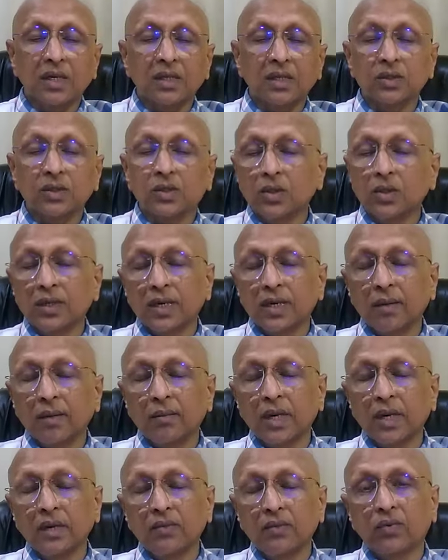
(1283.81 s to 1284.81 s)
It is a good
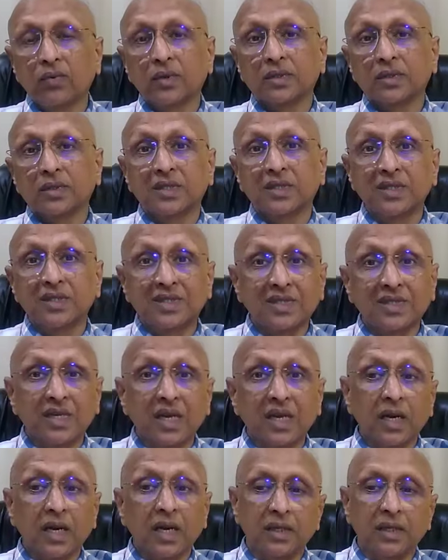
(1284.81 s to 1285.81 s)
remedy for
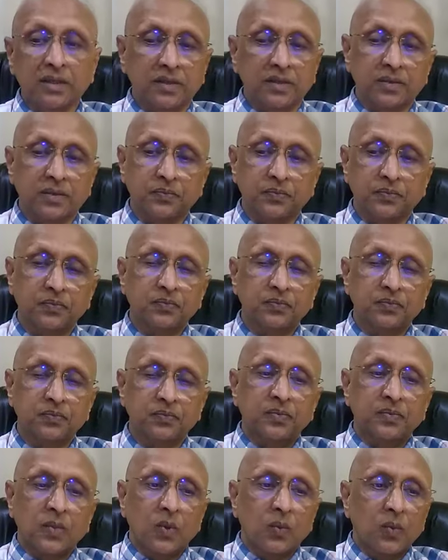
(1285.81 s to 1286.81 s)
cystitis,
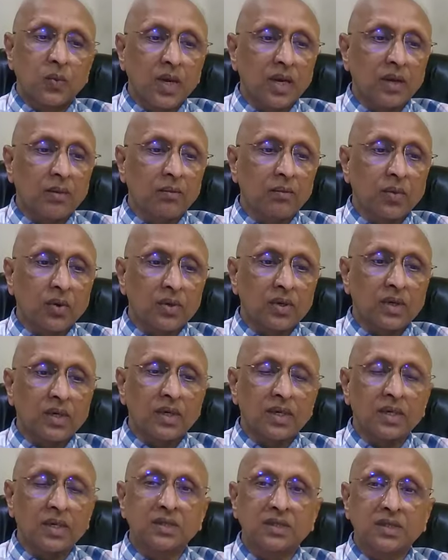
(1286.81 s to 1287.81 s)
very
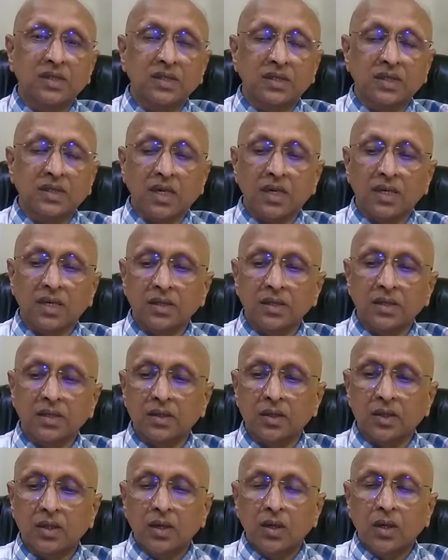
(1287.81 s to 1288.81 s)
important in cystitis.
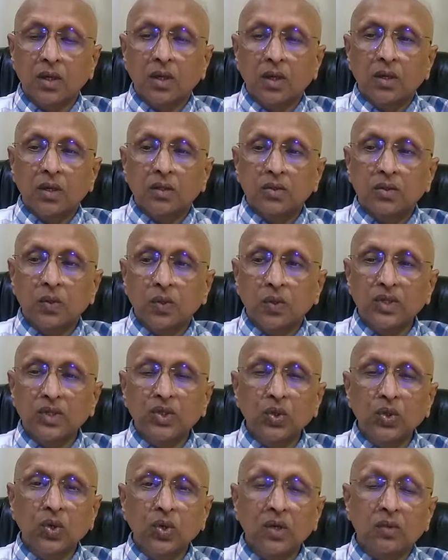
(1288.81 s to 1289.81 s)
So one
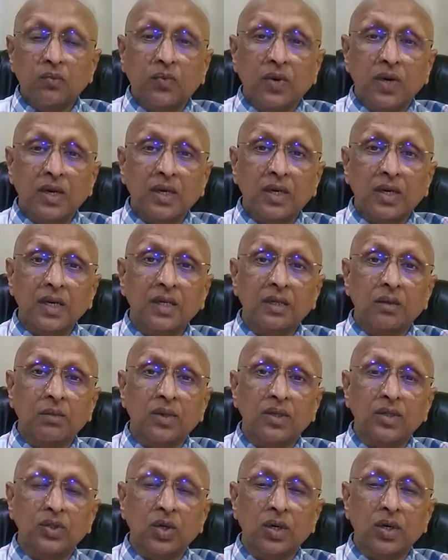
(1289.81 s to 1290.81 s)
should not forget the
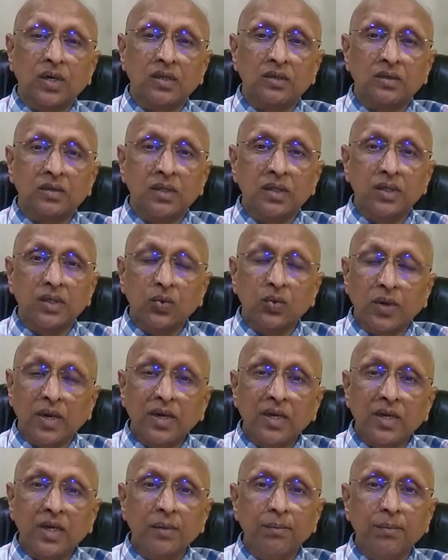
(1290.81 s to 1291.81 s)
benzoic acid. You
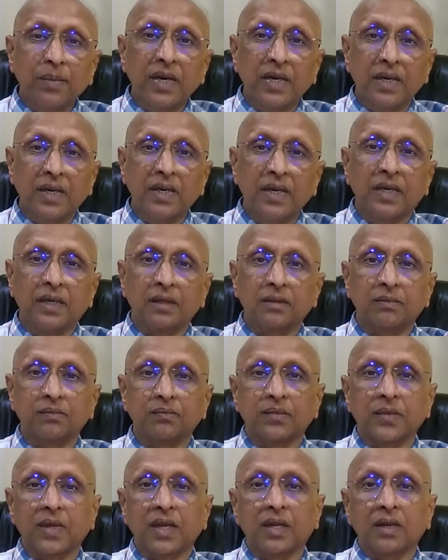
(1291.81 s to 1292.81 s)
can repeat it
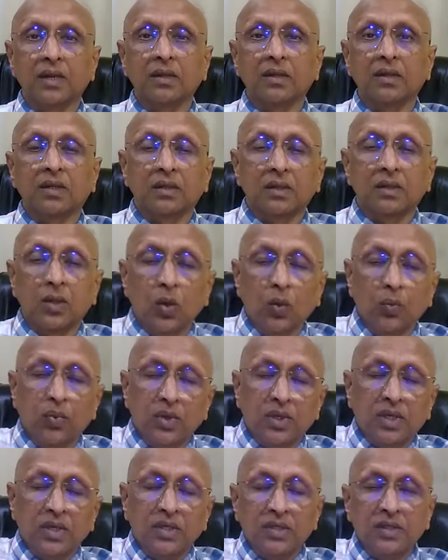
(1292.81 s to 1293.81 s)
in low
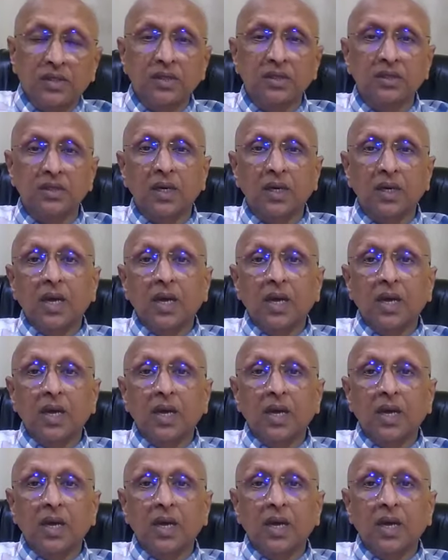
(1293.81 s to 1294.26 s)
potencies.